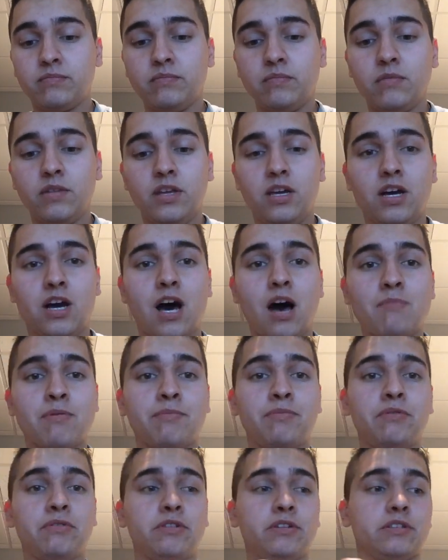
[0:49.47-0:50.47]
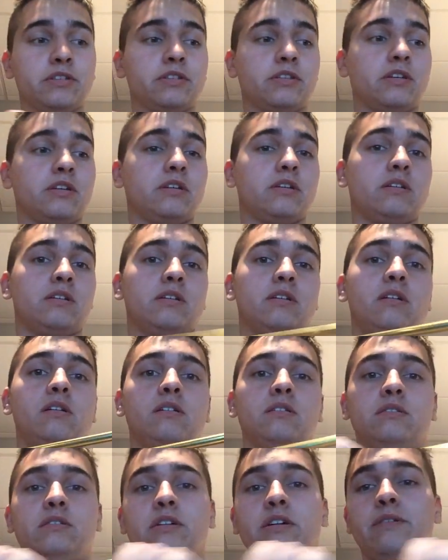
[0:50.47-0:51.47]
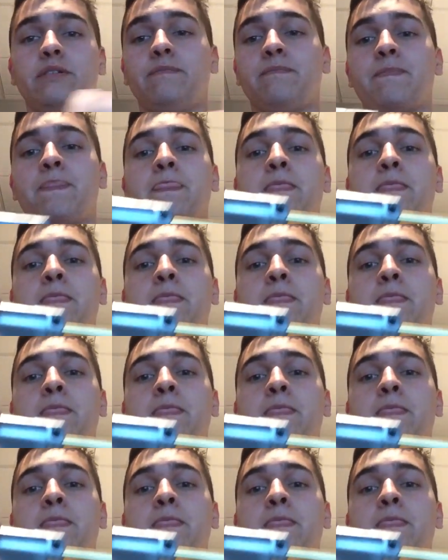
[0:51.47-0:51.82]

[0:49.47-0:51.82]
Hop-up units. Alright.